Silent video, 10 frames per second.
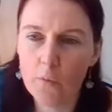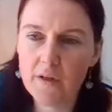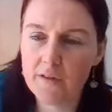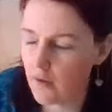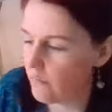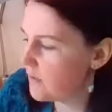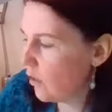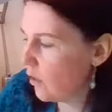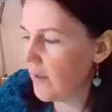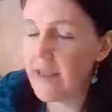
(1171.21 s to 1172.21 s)
we discovered
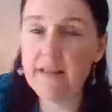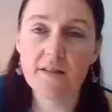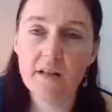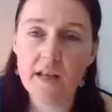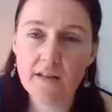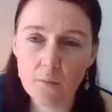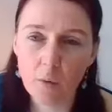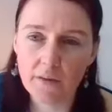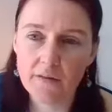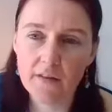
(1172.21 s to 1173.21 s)
that on the
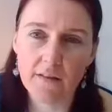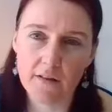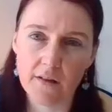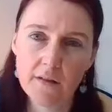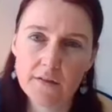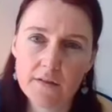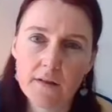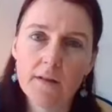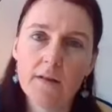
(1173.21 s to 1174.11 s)
1881 census,